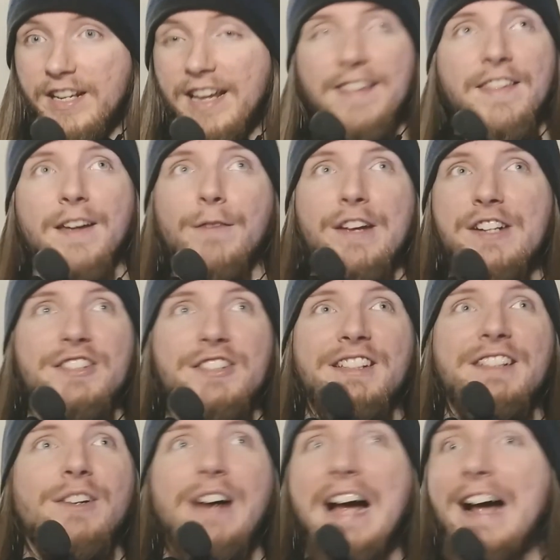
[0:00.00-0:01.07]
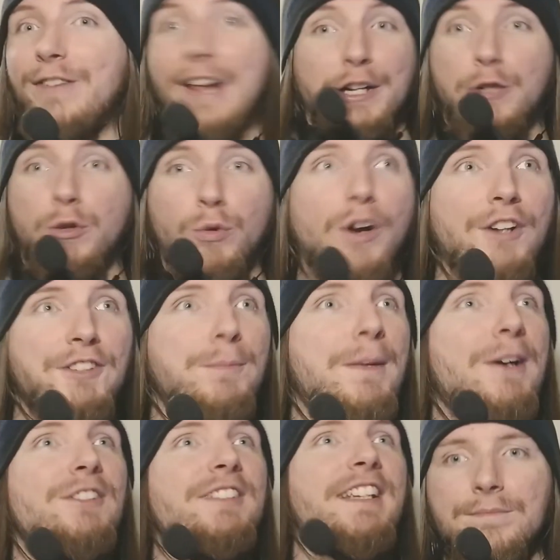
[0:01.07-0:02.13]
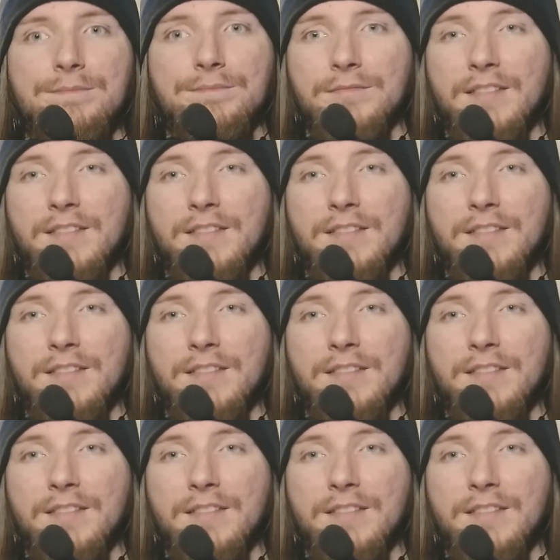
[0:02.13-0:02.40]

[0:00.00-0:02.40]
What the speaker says: and eventually they'll have like crossbows and